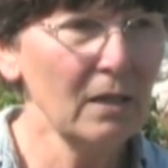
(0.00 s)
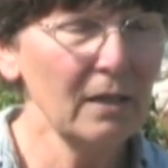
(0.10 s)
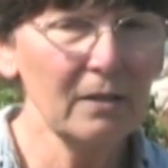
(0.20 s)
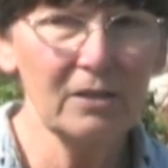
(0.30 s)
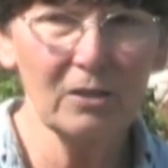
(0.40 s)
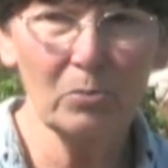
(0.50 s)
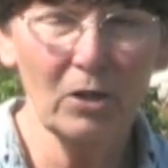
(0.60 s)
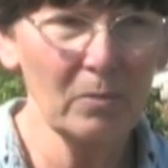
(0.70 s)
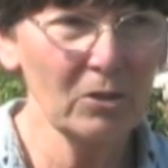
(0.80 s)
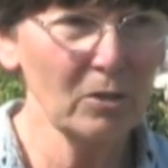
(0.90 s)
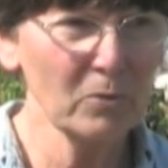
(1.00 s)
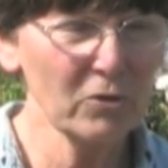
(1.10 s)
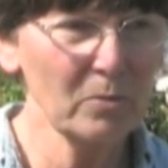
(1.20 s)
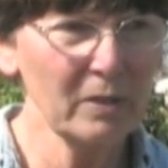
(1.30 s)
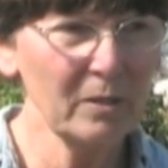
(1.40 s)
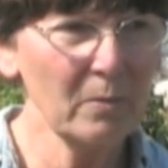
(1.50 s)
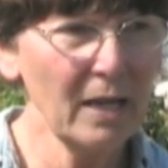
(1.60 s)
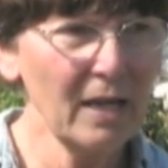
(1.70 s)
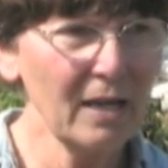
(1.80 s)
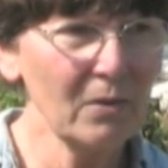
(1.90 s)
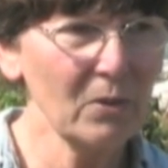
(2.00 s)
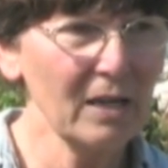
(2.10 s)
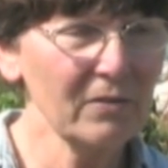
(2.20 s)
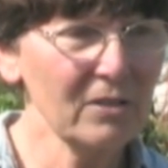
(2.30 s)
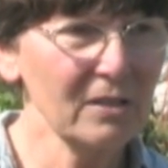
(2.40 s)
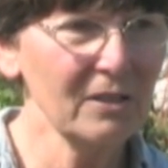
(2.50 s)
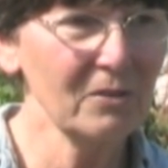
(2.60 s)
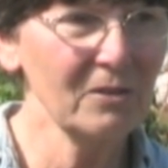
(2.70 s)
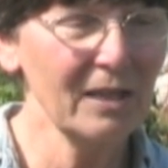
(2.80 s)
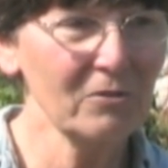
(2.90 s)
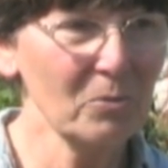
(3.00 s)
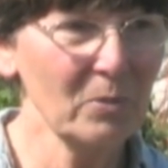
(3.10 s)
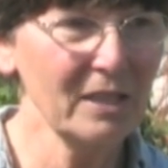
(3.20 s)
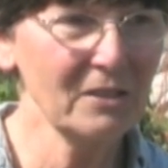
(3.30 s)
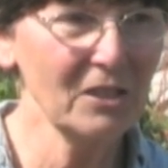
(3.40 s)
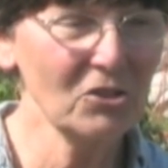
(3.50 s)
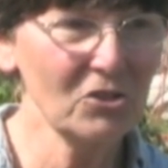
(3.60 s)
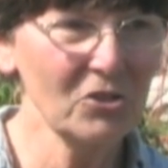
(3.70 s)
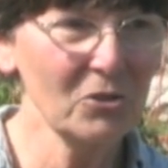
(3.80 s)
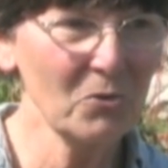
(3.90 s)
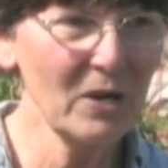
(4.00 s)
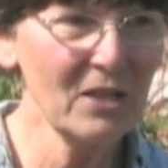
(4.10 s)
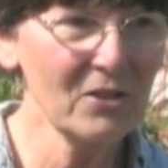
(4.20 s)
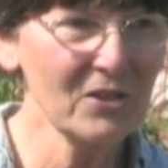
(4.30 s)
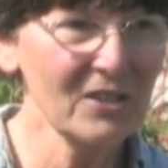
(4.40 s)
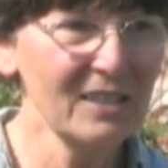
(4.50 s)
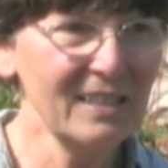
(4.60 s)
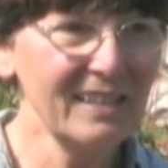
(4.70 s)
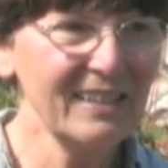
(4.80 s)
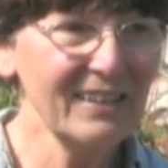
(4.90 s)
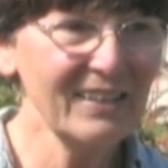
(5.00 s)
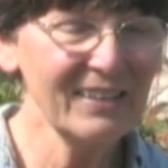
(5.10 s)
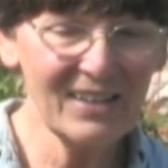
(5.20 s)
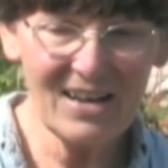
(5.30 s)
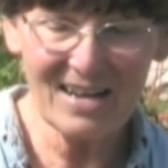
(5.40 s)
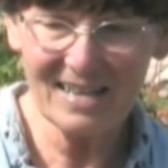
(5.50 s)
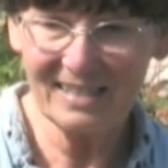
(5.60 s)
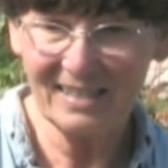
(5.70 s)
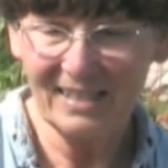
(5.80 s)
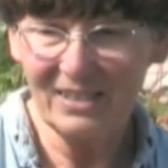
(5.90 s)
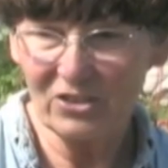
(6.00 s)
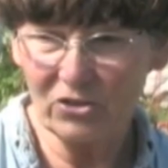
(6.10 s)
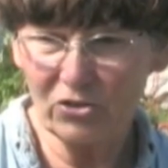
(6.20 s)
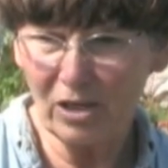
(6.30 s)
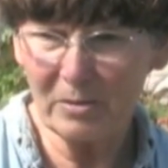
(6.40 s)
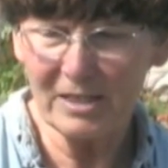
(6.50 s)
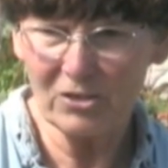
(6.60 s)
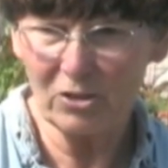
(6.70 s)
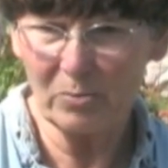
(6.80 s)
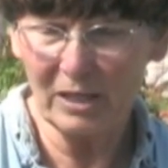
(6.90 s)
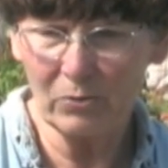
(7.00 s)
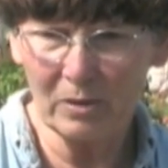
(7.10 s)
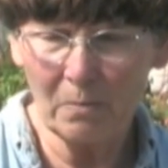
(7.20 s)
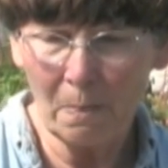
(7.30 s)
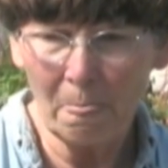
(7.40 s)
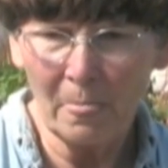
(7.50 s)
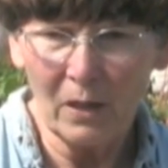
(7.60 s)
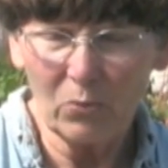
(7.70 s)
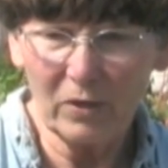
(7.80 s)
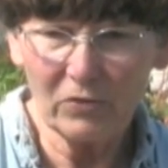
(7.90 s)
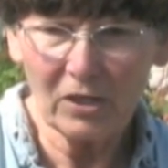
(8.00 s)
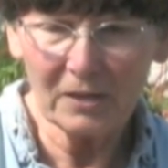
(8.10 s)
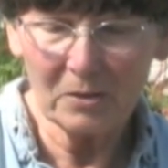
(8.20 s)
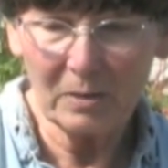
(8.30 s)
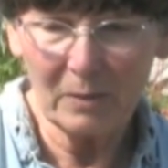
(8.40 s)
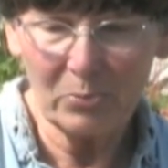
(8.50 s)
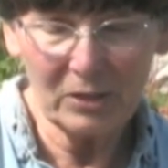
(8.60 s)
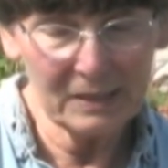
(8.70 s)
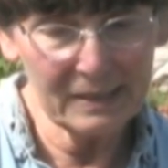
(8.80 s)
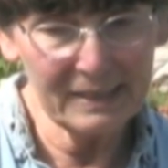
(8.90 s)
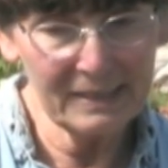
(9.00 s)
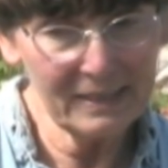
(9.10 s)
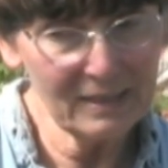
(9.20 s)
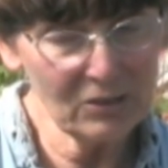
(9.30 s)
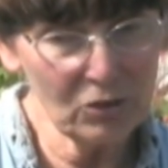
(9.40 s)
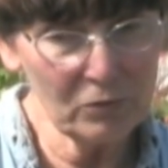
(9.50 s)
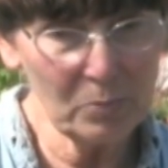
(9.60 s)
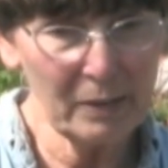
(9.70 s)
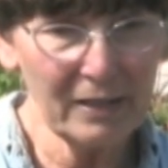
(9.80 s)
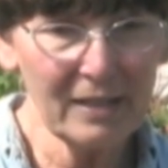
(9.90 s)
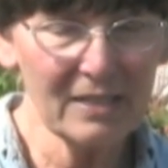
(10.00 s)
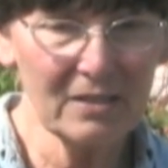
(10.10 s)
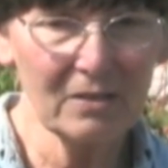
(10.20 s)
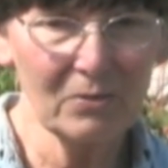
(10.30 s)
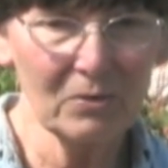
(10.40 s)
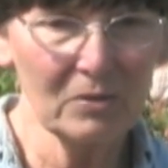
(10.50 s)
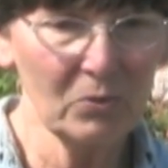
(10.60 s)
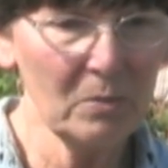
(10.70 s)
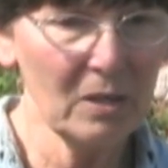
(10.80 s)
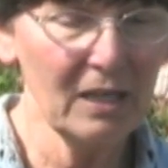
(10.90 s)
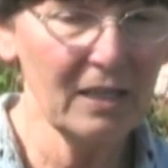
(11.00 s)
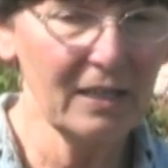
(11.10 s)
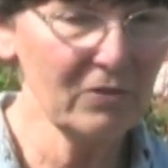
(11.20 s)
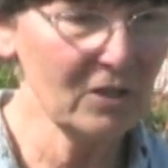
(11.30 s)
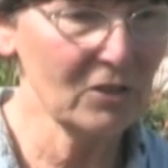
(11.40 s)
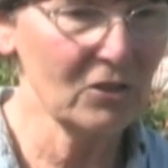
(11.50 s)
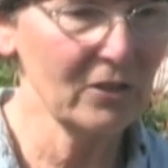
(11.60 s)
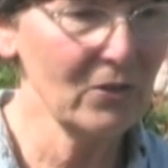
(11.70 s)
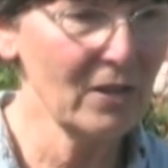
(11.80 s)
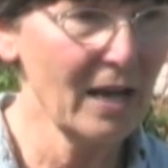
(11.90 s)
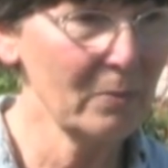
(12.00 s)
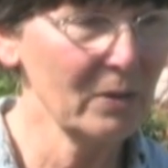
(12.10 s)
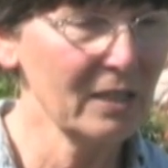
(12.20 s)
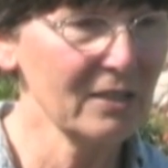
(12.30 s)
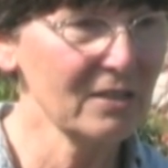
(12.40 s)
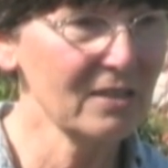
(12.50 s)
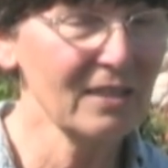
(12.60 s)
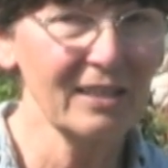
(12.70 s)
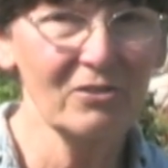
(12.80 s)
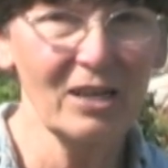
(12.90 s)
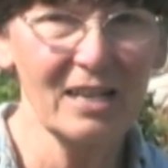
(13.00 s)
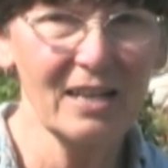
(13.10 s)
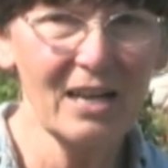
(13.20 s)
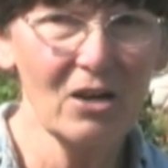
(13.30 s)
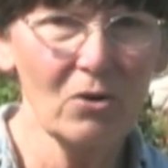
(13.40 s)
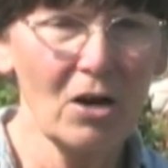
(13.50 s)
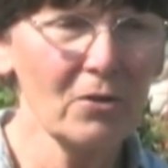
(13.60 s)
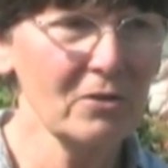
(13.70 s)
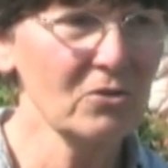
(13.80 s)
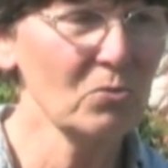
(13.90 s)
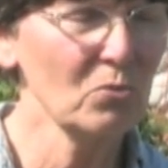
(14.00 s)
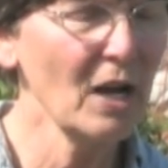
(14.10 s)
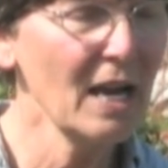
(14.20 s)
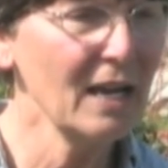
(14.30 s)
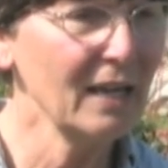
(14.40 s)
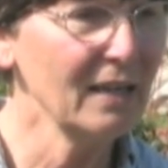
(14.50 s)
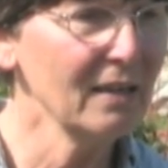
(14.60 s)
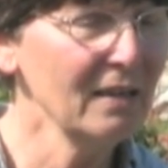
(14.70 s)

until probably almost mid-May. We have to pay attention to the weather a lot. So strawberries are a big one. We've talked about putting high tunnels over berries, and we might have to do that because, like right now, all this rain